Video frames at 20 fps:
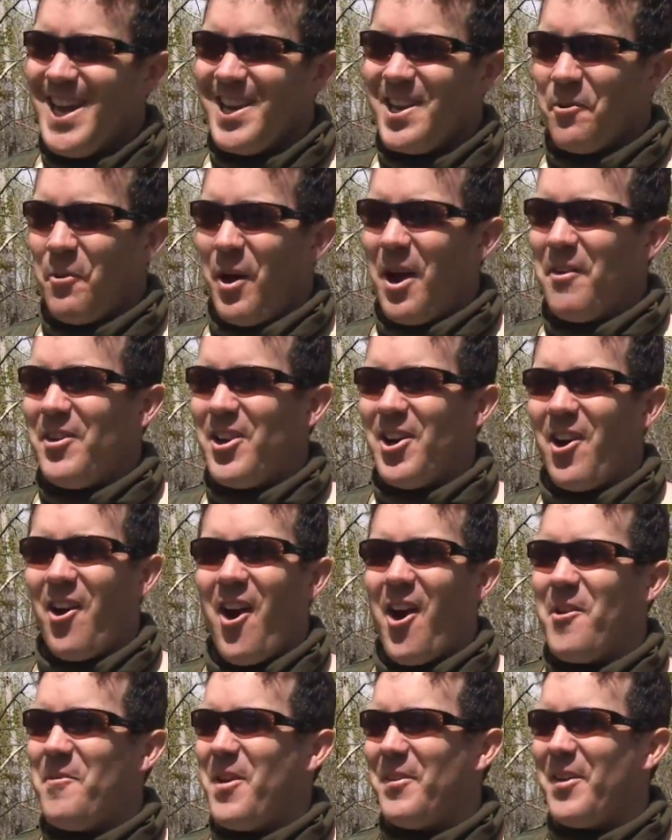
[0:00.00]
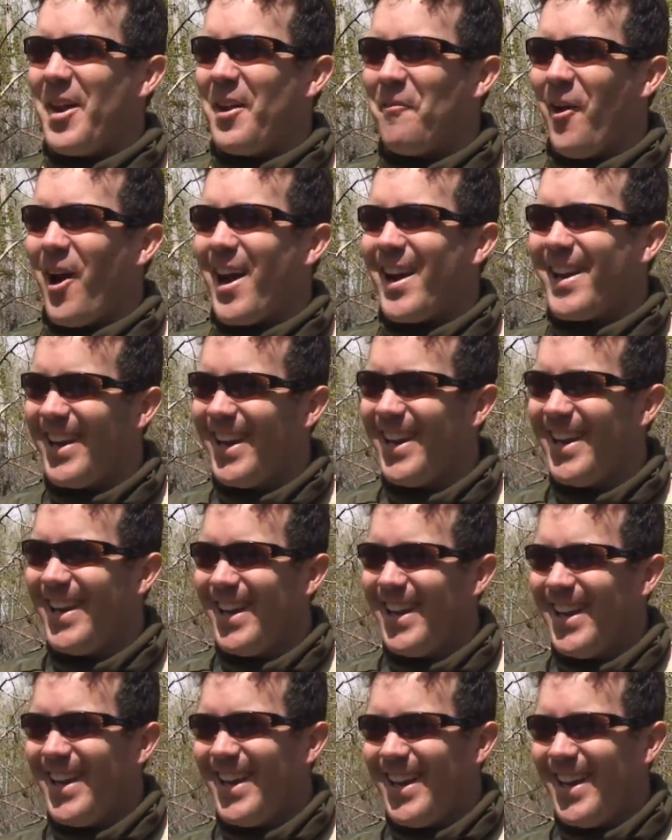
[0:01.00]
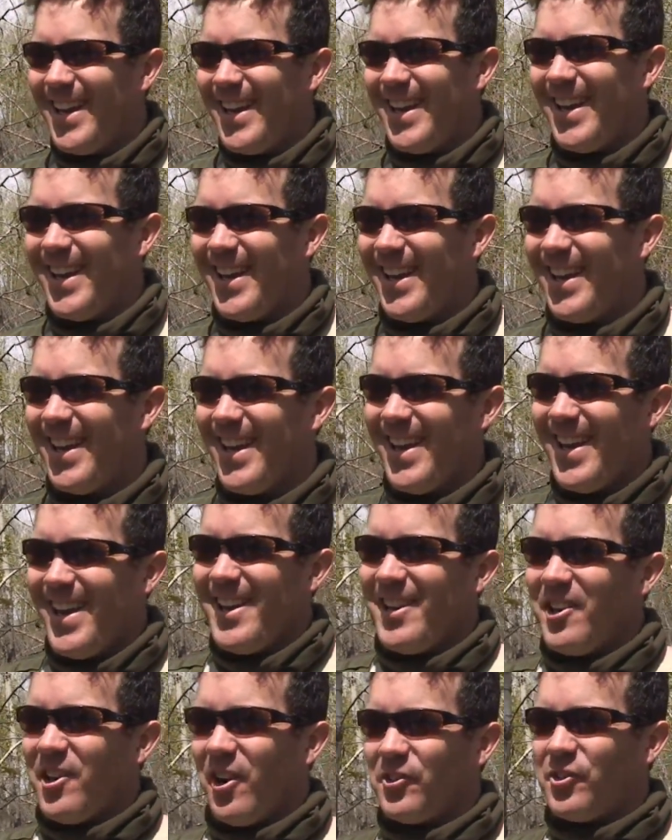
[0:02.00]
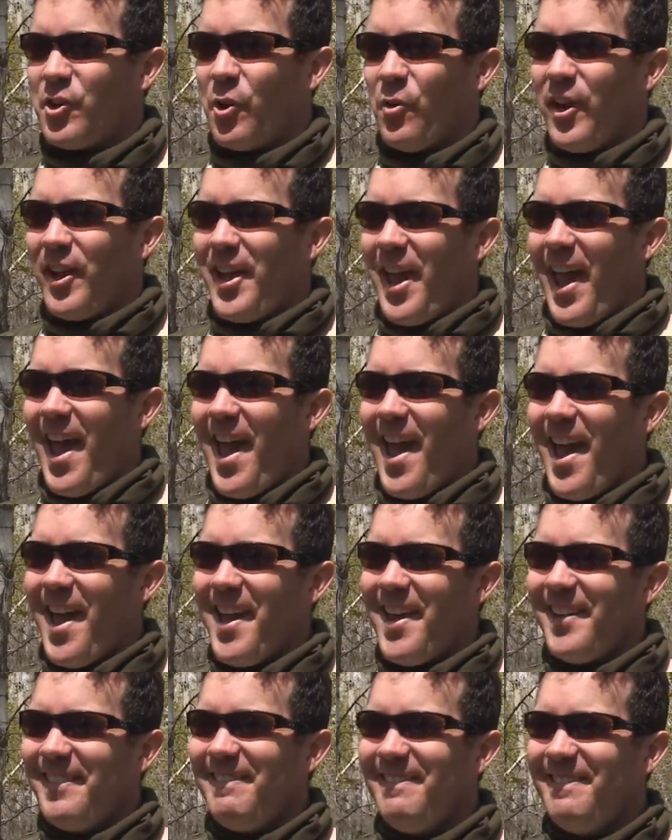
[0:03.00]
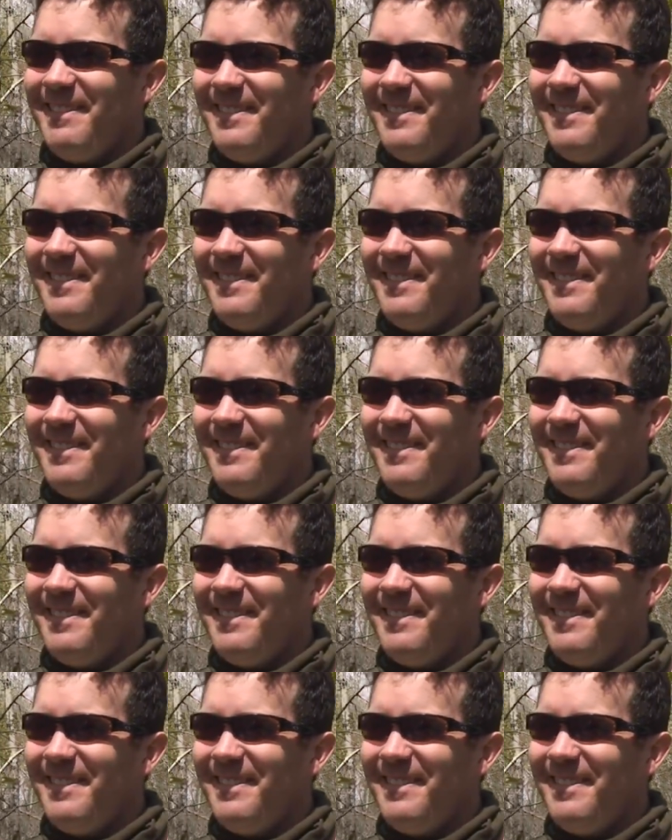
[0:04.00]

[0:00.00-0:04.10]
You're waving your arm at me. What? You're all do it again.